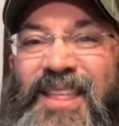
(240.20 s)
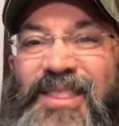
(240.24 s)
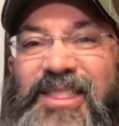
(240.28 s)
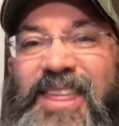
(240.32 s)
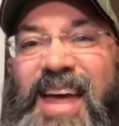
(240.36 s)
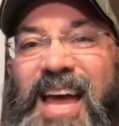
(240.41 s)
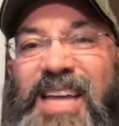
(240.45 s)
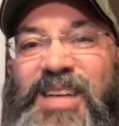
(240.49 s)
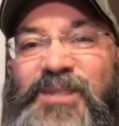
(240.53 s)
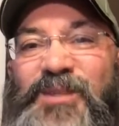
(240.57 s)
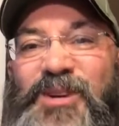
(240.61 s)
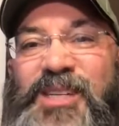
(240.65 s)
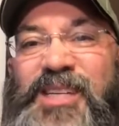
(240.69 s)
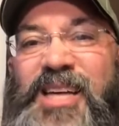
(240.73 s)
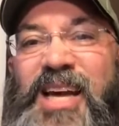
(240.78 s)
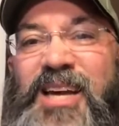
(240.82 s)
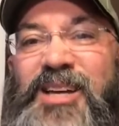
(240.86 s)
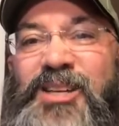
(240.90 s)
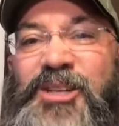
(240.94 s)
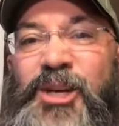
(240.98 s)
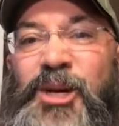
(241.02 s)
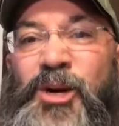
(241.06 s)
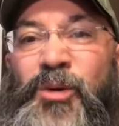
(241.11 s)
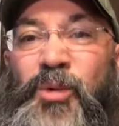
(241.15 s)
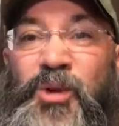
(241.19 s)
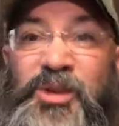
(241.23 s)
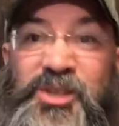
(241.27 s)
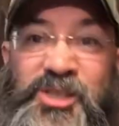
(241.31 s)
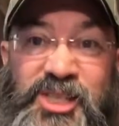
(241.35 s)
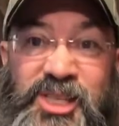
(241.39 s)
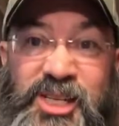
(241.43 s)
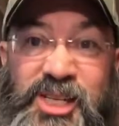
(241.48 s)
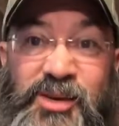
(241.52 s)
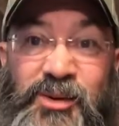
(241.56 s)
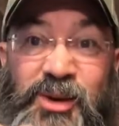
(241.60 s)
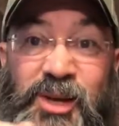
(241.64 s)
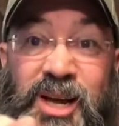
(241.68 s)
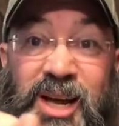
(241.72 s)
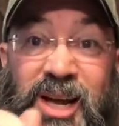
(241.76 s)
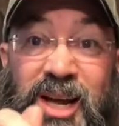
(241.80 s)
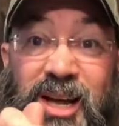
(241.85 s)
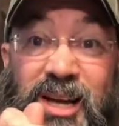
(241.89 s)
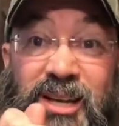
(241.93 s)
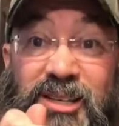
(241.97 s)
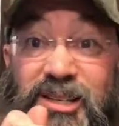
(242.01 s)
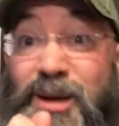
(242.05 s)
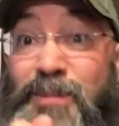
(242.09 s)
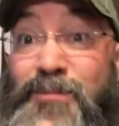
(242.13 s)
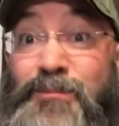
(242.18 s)
thanks for staying tuned. We'll see you
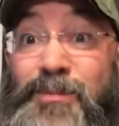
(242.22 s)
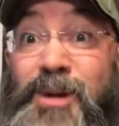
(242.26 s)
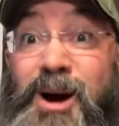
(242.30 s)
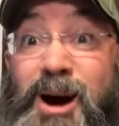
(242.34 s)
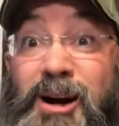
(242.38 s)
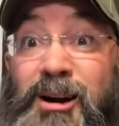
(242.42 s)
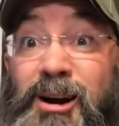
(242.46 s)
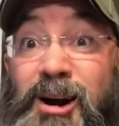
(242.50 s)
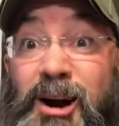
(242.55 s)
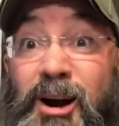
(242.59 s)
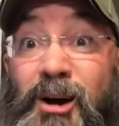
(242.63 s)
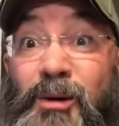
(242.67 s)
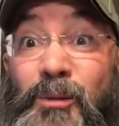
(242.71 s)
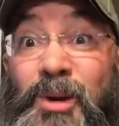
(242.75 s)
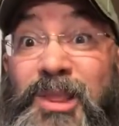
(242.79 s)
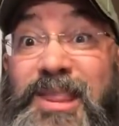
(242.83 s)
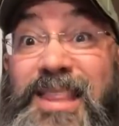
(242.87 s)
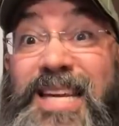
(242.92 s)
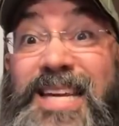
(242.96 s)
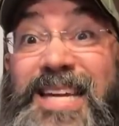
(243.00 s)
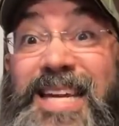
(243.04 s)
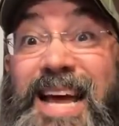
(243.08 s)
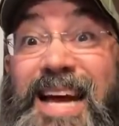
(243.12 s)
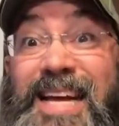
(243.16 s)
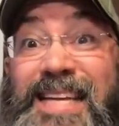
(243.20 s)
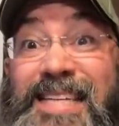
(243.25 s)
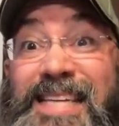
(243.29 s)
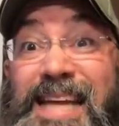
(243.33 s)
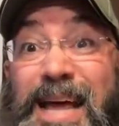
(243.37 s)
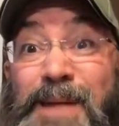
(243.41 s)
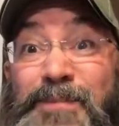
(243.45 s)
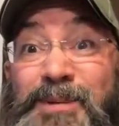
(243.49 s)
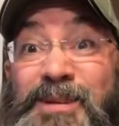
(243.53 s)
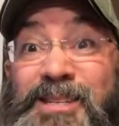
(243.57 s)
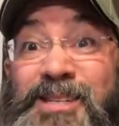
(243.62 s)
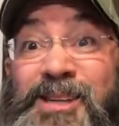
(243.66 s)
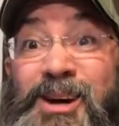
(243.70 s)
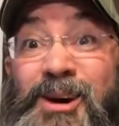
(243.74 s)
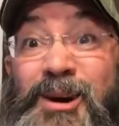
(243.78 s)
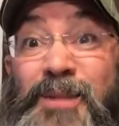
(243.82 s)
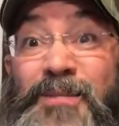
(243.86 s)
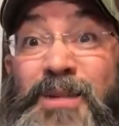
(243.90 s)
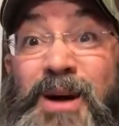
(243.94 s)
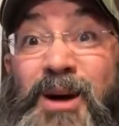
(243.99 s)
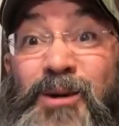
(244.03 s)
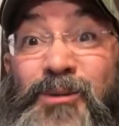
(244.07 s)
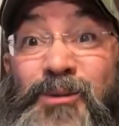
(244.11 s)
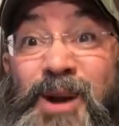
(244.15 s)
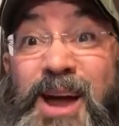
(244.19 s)
tomorrow with the next episode
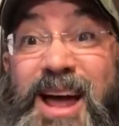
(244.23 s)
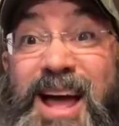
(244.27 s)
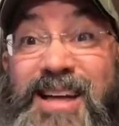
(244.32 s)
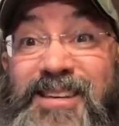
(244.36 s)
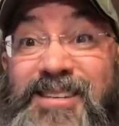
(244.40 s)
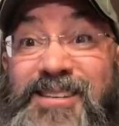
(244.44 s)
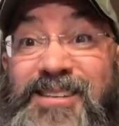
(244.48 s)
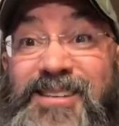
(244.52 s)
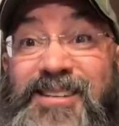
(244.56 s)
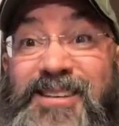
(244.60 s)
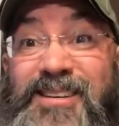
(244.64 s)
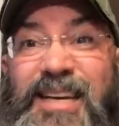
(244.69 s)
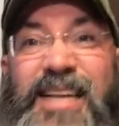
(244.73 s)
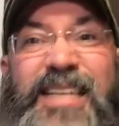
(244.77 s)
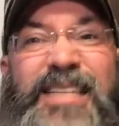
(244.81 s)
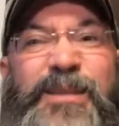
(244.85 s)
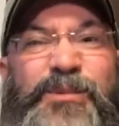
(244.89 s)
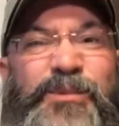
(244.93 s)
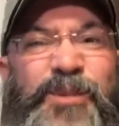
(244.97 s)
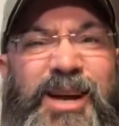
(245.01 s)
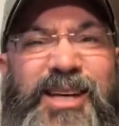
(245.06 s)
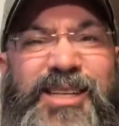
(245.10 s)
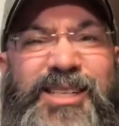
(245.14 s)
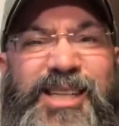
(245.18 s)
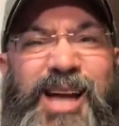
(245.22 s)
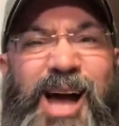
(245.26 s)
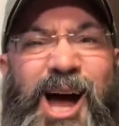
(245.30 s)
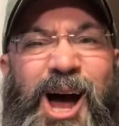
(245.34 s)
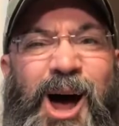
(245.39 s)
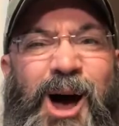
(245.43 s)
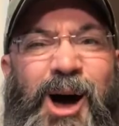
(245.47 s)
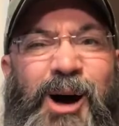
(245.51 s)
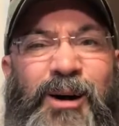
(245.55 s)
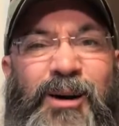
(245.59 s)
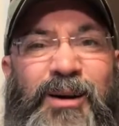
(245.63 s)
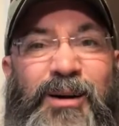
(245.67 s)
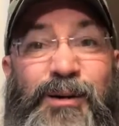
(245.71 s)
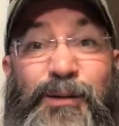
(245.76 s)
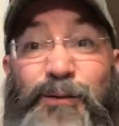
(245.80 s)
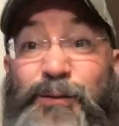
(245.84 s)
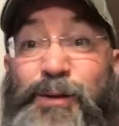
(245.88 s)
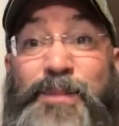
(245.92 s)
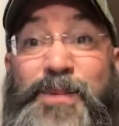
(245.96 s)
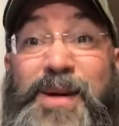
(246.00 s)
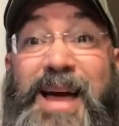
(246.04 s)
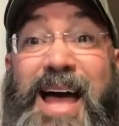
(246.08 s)
about rest. Get some rest, y'all. Flip